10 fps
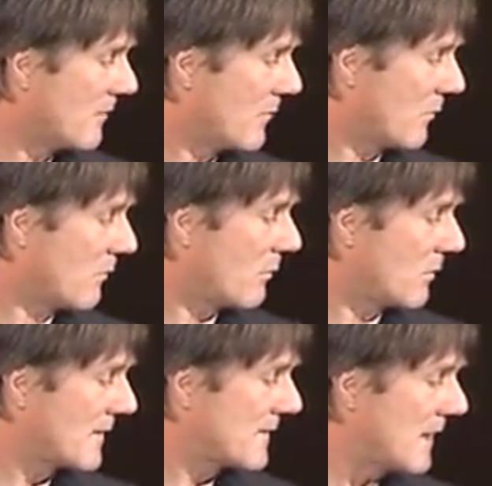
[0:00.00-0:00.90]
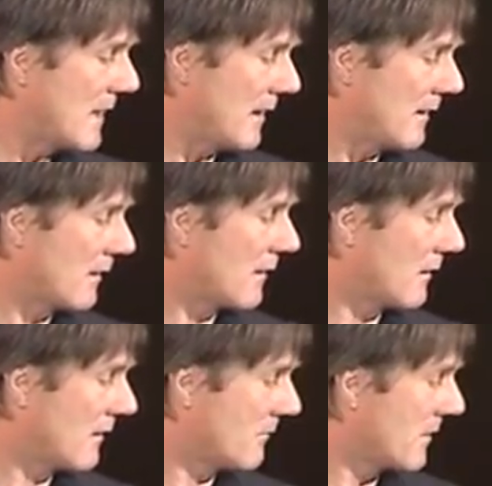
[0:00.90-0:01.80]
But what we're seeing
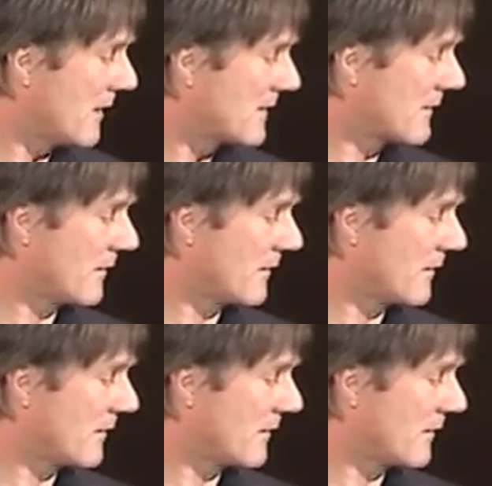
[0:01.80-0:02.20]
is